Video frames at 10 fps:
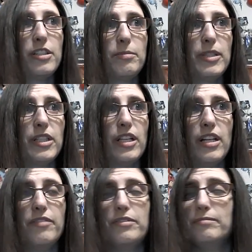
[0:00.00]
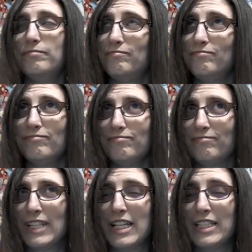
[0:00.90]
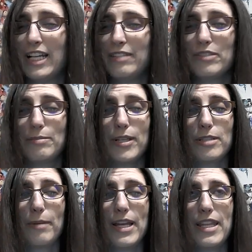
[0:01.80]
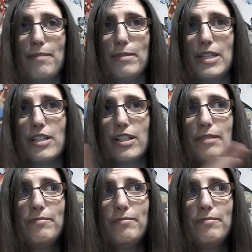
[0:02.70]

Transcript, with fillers: Speaking of, not even sponsored by them either.